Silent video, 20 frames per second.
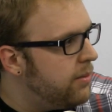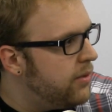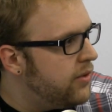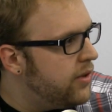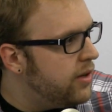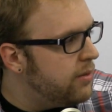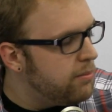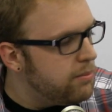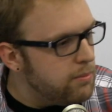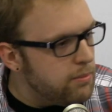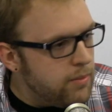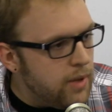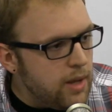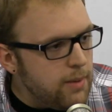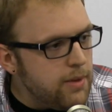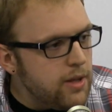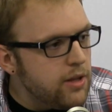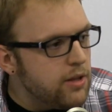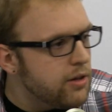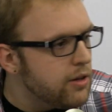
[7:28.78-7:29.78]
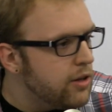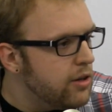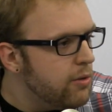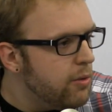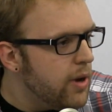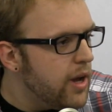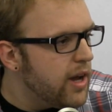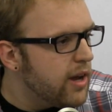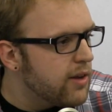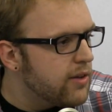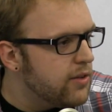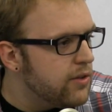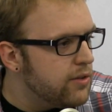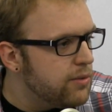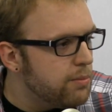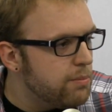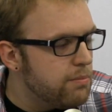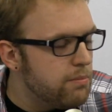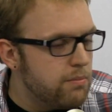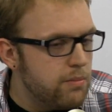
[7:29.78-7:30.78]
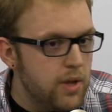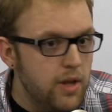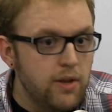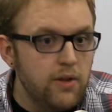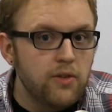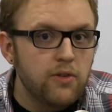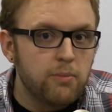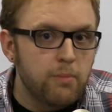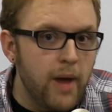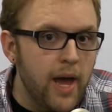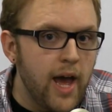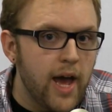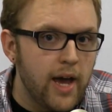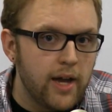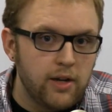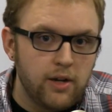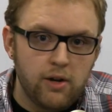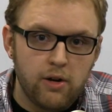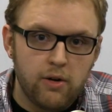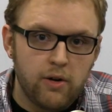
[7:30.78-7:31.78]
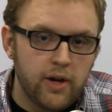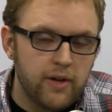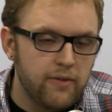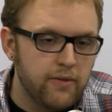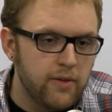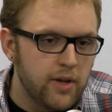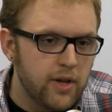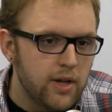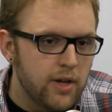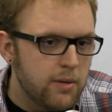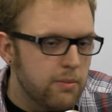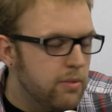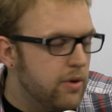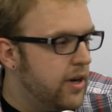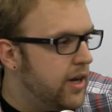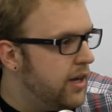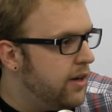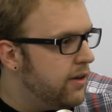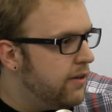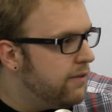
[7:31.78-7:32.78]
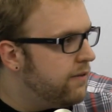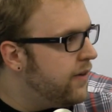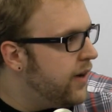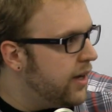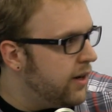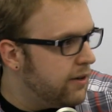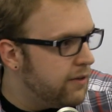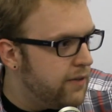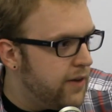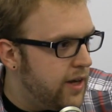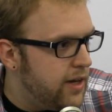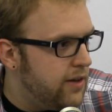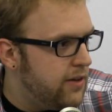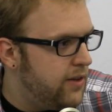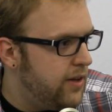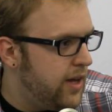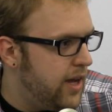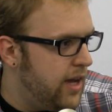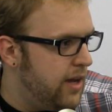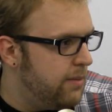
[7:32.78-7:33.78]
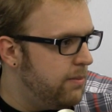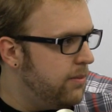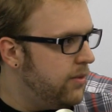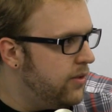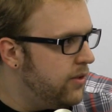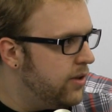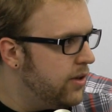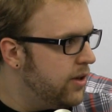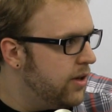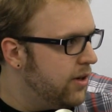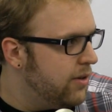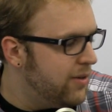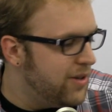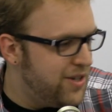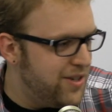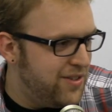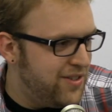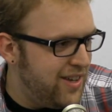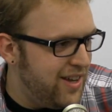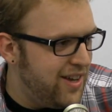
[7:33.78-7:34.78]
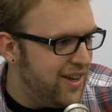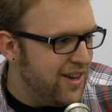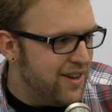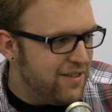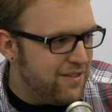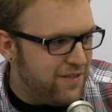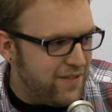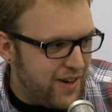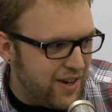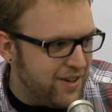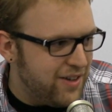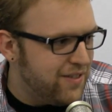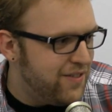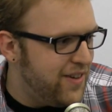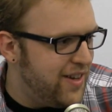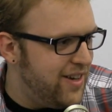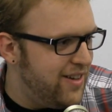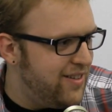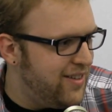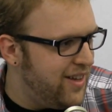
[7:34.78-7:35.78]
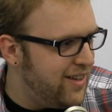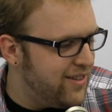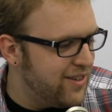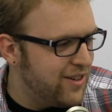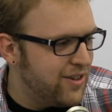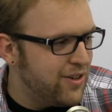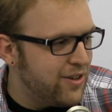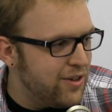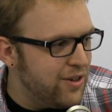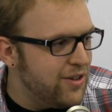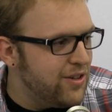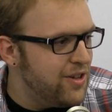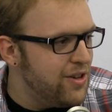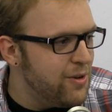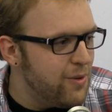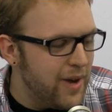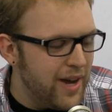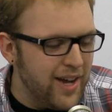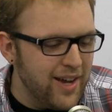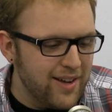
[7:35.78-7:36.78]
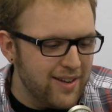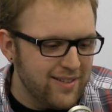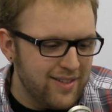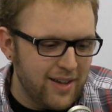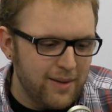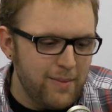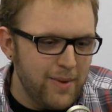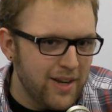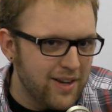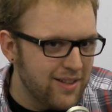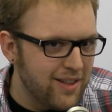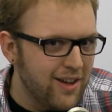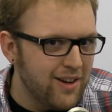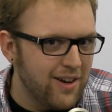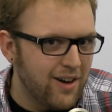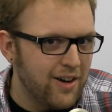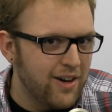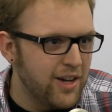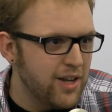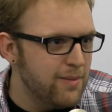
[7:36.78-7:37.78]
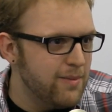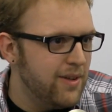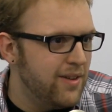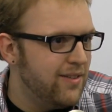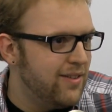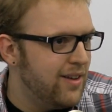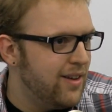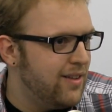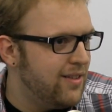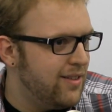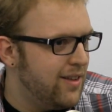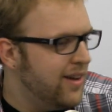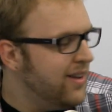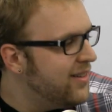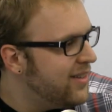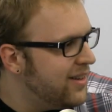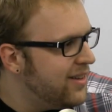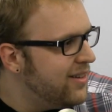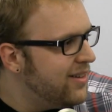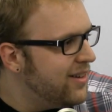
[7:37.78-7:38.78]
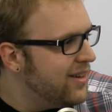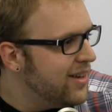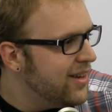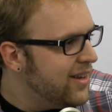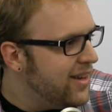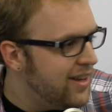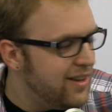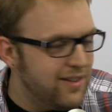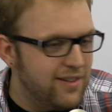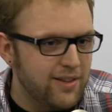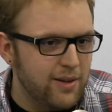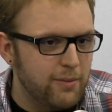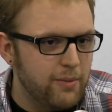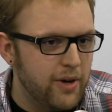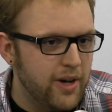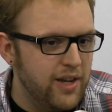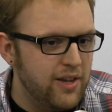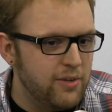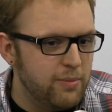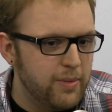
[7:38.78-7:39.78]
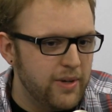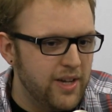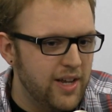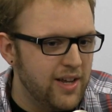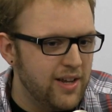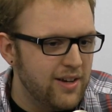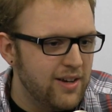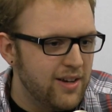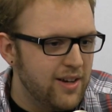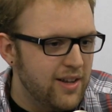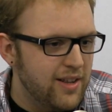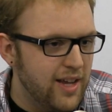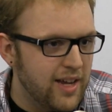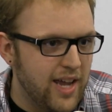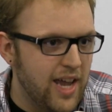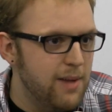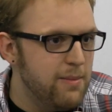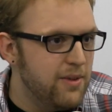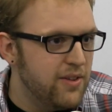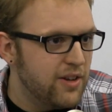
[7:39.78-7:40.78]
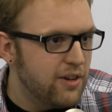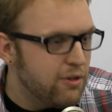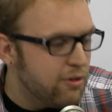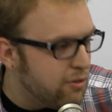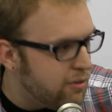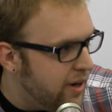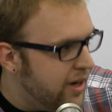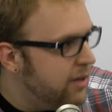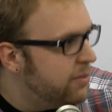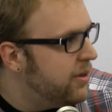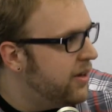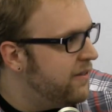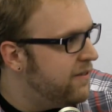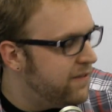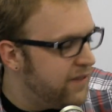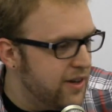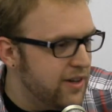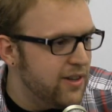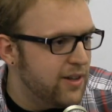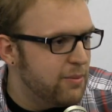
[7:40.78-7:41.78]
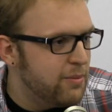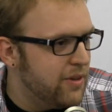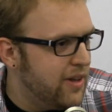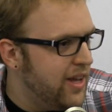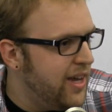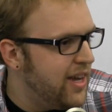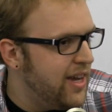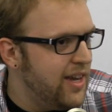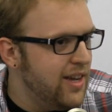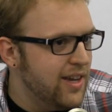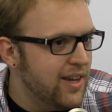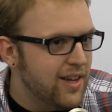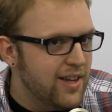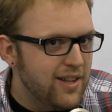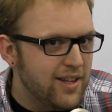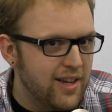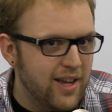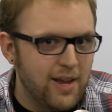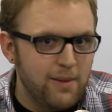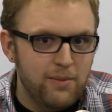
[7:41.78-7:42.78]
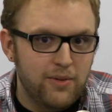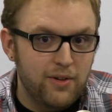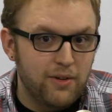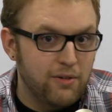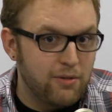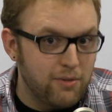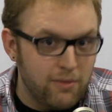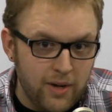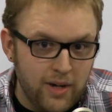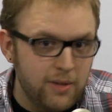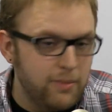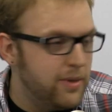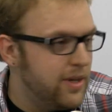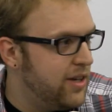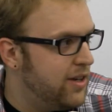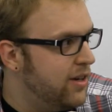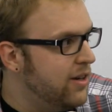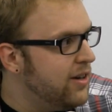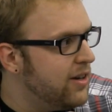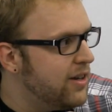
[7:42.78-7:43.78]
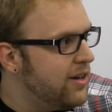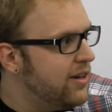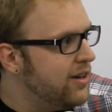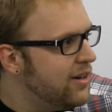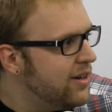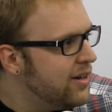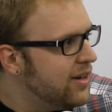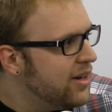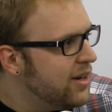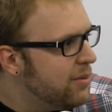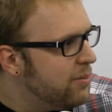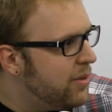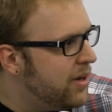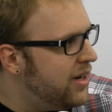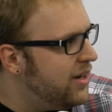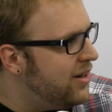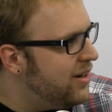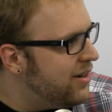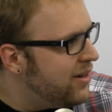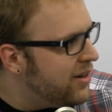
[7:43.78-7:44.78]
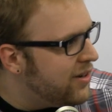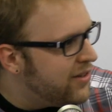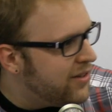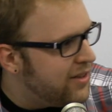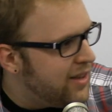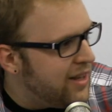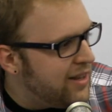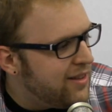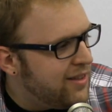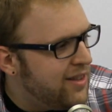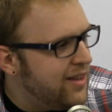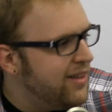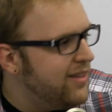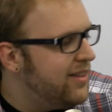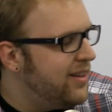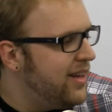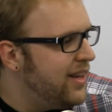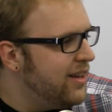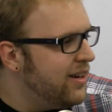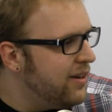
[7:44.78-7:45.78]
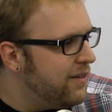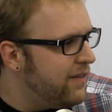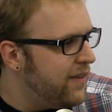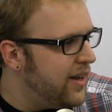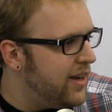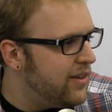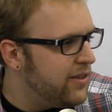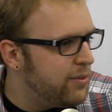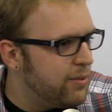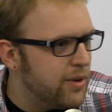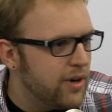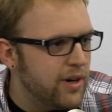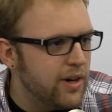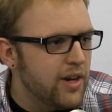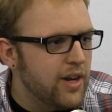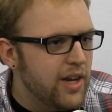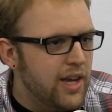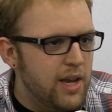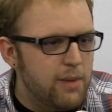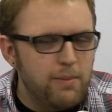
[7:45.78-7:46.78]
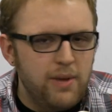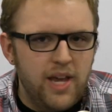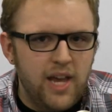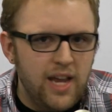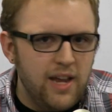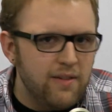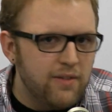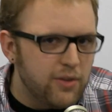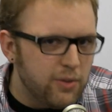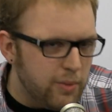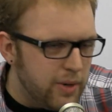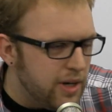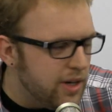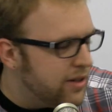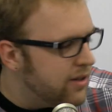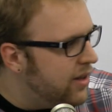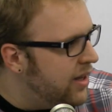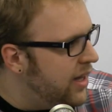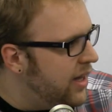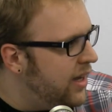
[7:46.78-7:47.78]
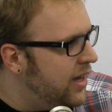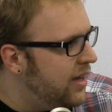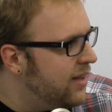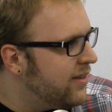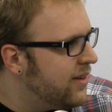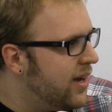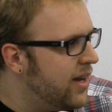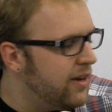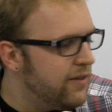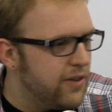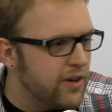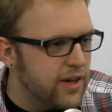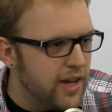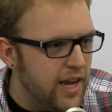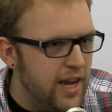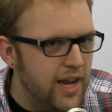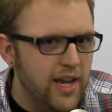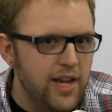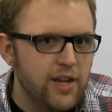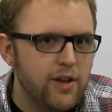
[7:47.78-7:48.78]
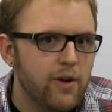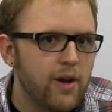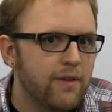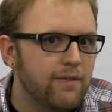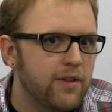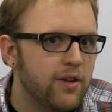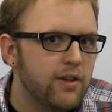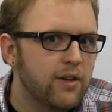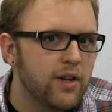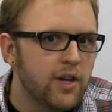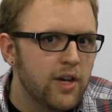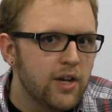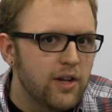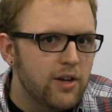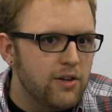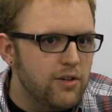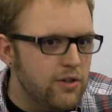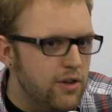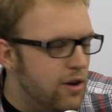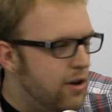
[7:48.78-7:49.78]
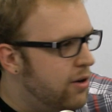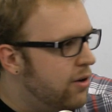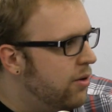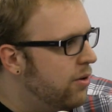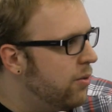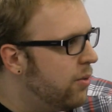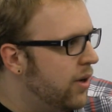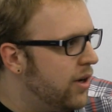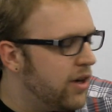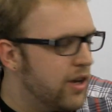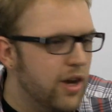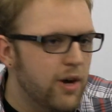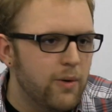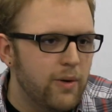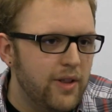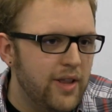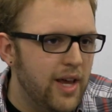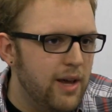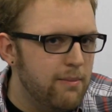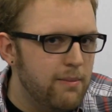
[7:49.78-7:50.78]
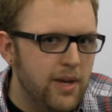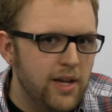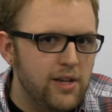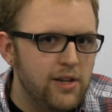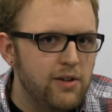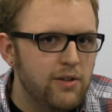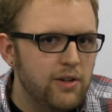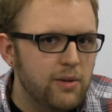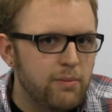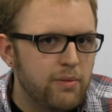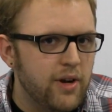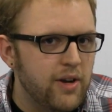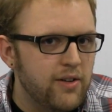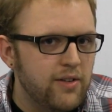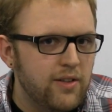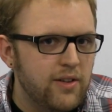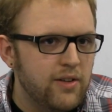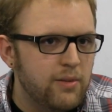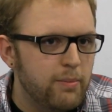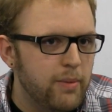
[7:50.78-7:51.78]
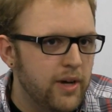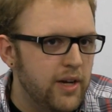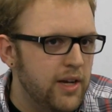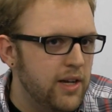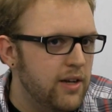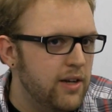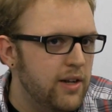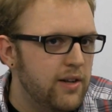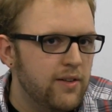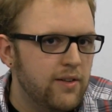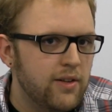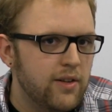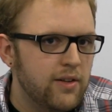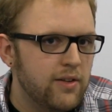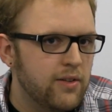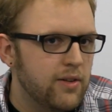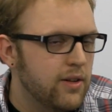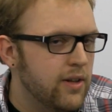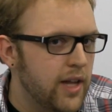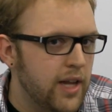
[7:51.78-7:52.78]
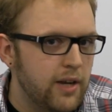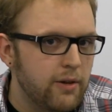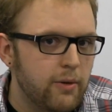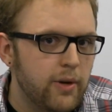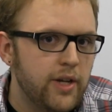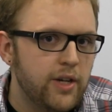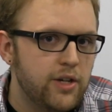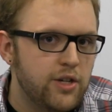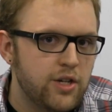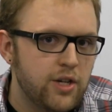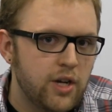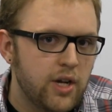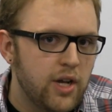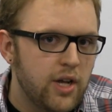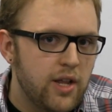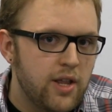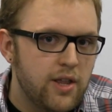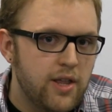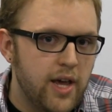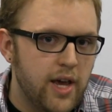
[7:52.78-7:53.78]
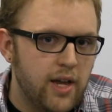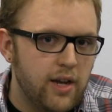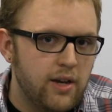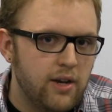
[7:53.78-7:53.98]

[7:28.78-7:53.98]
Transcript: that maybe their UX is bad. I've played Final Fantasy games. Would you say Final Fantasy has a good UX? I'd make a lot of arguments that it doesn't in some ways, but yet that game is incredibly fun to play. That game's incredibly good, but there's these things in the interface where it behaves weirdly. It's kind of archaic. You have to know where to go in that menu to press this button. It's this language that